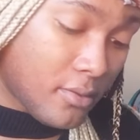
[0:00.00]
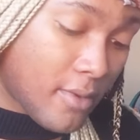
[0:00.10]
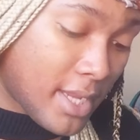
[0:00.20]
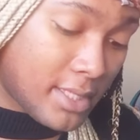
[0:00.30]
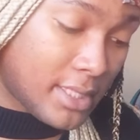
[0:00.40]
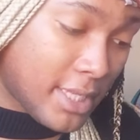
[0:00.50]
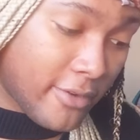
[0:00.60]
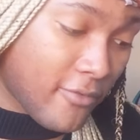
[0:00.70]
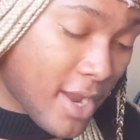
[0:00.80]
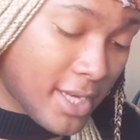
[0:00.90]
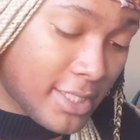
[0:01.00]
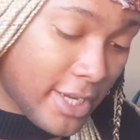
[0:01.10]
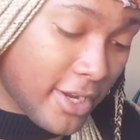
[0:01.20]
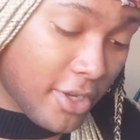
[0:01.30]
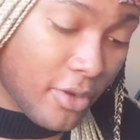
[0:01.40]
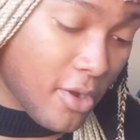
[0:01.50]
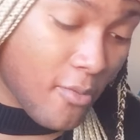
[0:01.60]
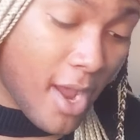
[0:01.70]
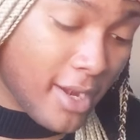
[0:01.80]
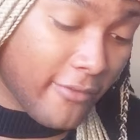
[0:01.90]
Why is the Ten of Wands here? And you don't
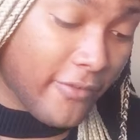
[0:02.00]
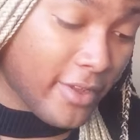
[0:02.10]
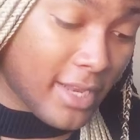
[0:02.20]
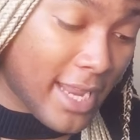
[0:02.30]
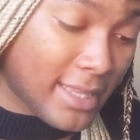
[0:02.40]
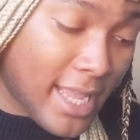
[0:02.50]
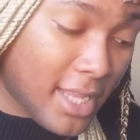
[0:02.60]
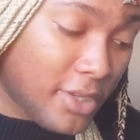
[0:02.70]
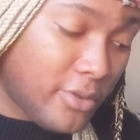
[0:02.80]
want to feel like that.